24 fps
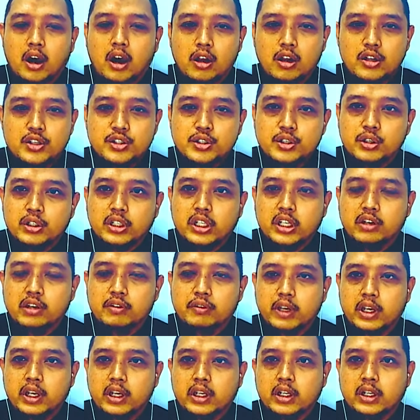also
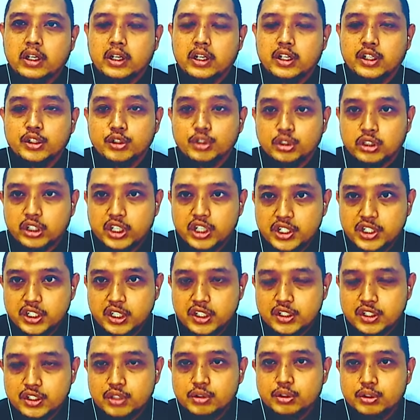giving the
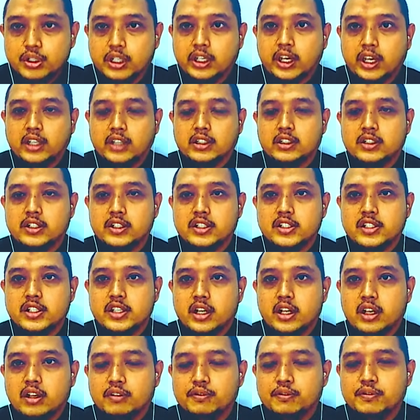nutritions to the cattle
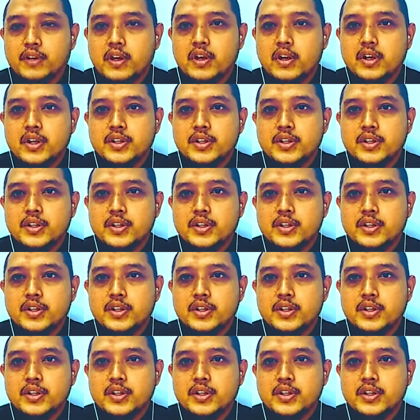itself.